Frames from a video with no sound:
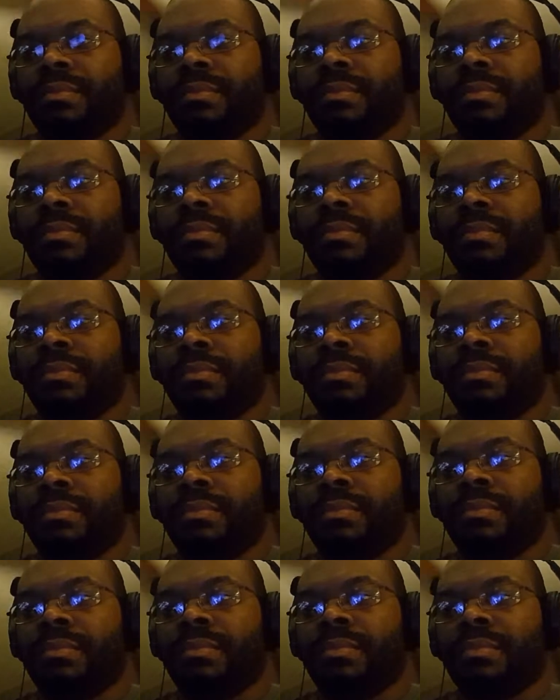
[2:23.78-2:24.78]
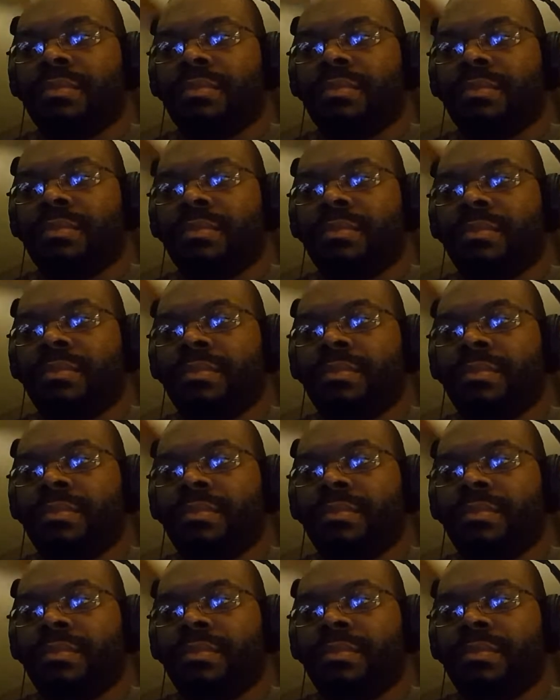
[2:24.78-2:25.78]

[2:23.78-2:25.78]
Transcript: Nobody speaks.